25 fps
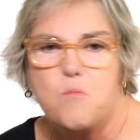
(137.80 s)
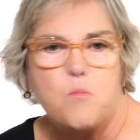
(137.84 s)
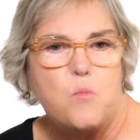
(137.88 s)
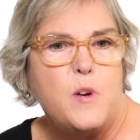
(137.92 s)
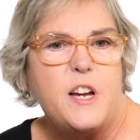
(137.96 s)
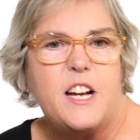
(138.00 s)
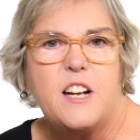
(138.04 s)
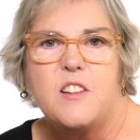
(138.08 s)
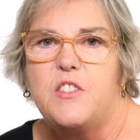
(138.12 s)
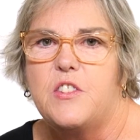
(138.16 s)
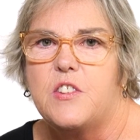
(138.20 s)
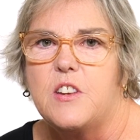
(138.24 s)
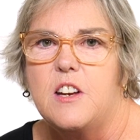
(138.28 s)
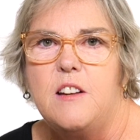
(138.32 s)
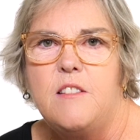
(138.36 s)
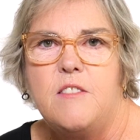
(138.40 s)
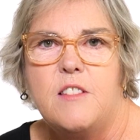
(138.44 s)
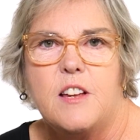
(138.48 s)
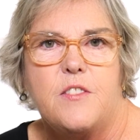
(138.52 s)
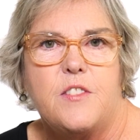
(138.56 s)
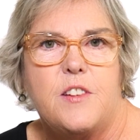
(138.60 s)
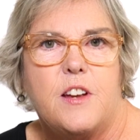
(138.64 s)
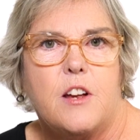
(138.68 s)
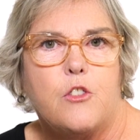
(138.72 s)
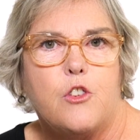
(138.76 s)
we can see
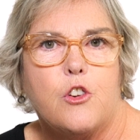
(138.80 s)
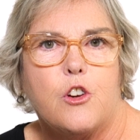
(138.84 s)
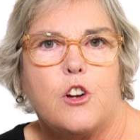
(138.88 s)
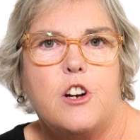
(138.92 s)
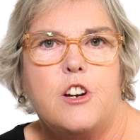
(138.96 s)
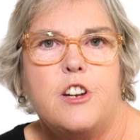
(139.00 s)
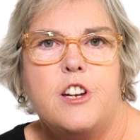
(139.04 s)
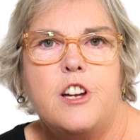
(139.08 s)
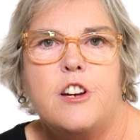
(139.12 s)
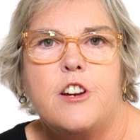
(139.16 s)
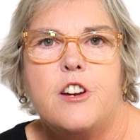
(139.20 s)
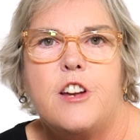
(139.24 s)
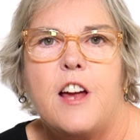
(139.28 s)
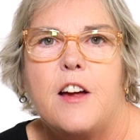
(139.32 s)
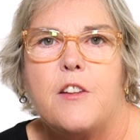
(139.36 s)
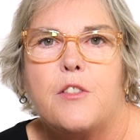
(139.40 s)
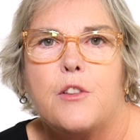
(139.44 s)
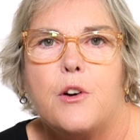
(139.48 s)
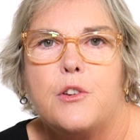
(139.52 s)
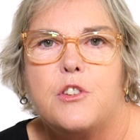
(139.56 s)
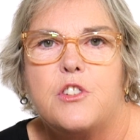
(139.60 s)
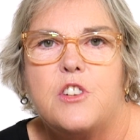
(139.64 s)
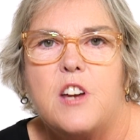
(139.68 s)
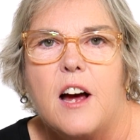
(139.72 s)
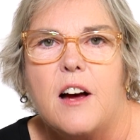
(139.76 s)
that kids are going to need to take
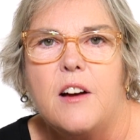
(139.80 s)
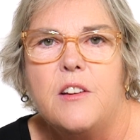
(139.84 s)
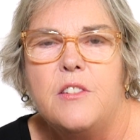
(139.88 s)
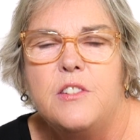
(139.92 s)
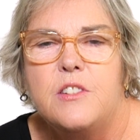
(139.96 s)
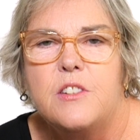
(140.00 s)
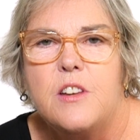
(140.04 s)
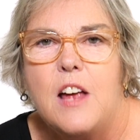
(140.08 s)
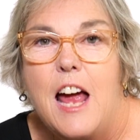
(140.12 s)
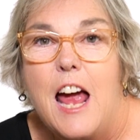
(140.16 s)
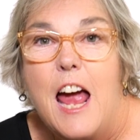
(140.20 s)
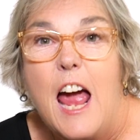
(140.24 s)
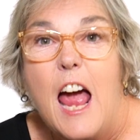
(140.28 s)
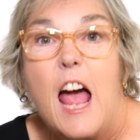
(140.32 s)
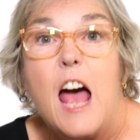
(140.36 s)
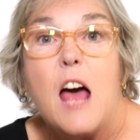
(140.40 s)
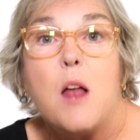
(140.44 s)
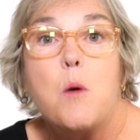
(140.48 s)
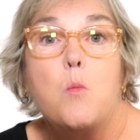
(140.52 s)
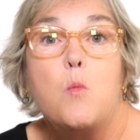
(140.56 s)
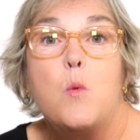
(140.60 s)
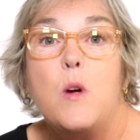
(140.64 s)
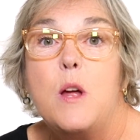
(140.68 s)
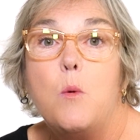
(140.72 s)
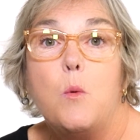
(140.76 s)
those tests.
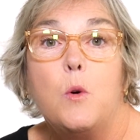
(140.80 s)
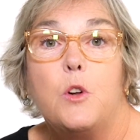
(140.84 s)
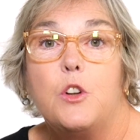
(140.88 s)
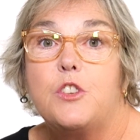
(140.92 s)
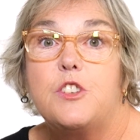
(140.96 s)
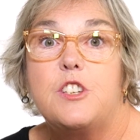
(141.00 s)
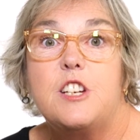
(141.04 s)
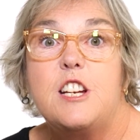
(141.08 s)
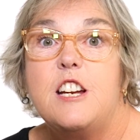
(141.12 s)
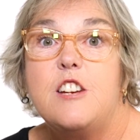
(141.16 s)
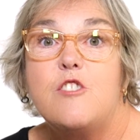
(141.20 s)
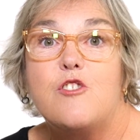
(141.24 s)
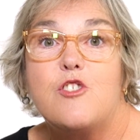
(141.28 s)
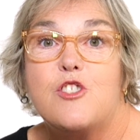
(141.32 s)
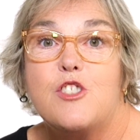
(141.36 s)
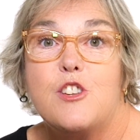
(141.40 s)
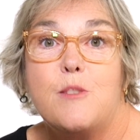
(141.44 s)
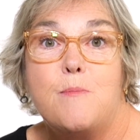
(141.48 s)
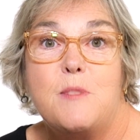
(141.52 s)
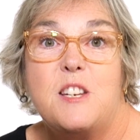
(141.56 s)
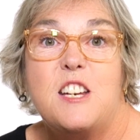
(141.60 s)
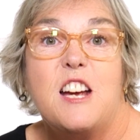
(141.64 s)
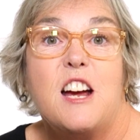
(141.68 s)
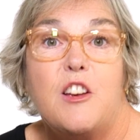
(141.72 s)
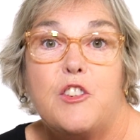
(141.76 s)
And we will teach
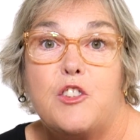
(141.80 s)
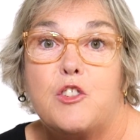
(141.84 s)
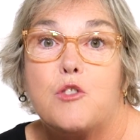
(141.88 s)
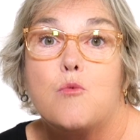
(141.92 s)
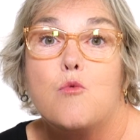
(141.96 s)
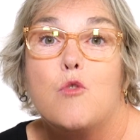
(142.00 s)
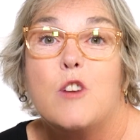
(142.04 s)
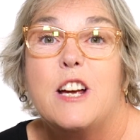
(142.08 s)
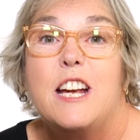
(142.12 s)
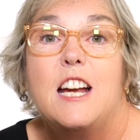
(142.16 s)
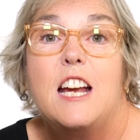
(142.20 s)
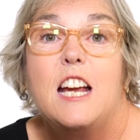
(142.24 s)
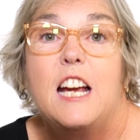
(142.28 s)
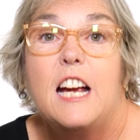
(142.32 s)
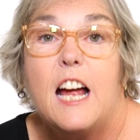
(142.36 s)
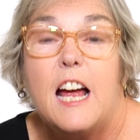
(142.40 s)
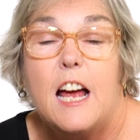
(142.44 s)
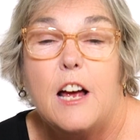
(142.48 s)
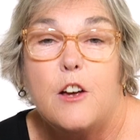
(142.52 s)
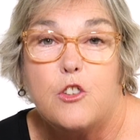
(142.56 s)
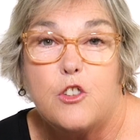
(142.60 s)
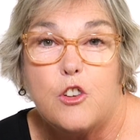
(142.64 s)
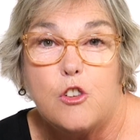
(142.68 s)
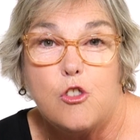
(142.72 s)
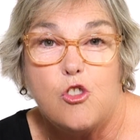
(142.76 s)
them test
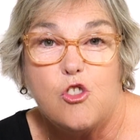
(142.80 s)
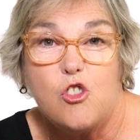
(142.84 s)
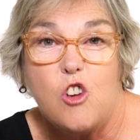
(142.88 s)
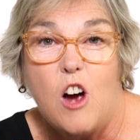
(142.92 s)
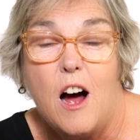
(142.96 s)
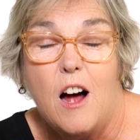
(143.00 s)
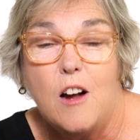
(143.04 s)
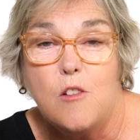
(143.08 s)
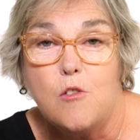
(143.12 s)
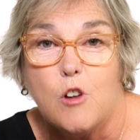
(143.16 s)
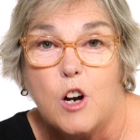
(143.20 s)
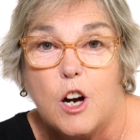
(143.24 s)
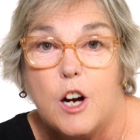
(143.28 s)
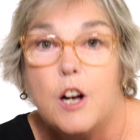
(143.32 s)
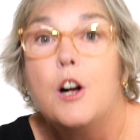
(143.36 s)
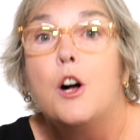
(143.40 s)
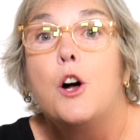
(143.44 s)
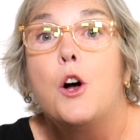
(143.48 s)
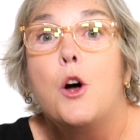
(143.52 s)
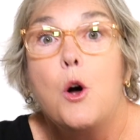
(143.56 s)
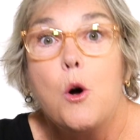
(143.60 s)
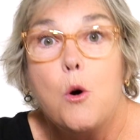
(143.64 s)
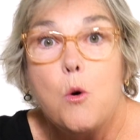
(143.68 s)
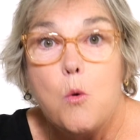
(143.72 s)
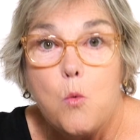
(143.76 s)
reading as a genre
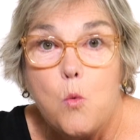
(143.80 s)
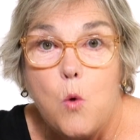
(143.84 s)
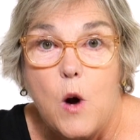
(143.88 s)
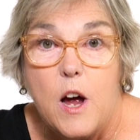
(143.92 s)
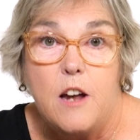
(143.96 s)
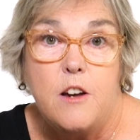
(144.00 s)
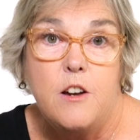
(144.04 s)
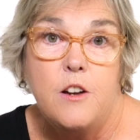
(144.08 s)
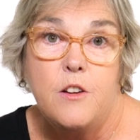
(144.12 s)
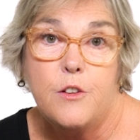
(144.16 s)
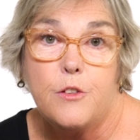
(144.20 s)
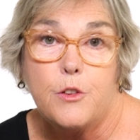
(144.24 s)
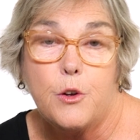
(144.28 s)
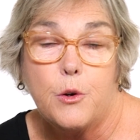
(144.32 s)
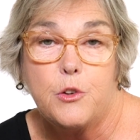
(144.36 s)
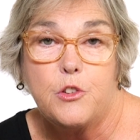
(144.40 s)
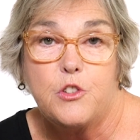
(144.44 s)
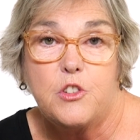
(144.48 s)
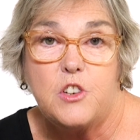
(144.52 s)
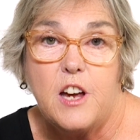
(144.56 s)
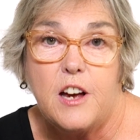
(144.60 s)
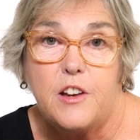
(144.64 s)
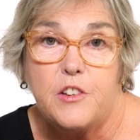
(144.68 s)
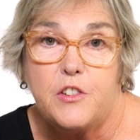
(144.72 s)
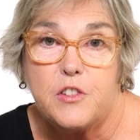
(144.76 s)
when
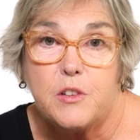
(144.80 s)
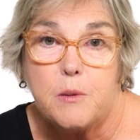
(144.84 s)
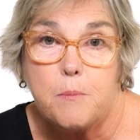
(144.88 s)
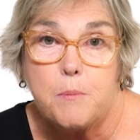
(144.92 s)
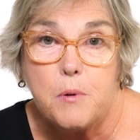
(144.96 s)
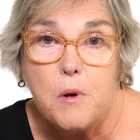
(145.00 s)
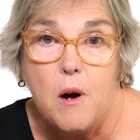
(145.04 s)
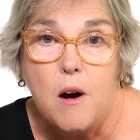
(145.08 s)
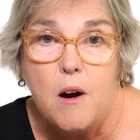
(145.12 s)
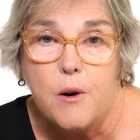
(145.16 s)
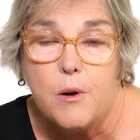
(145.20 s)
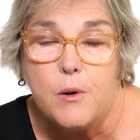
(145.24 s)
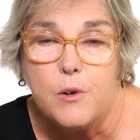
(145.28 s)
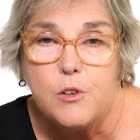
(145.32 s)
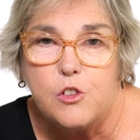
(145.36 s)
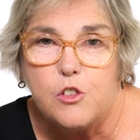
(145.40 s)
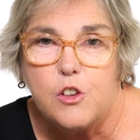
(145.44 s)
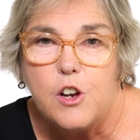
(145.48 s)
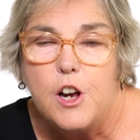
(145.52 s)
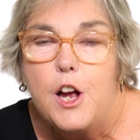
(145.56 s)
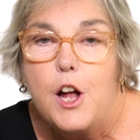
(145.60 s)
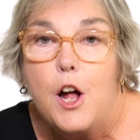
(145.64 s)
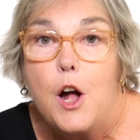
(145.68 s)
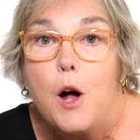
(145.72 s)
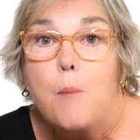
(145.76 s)
those tests approach.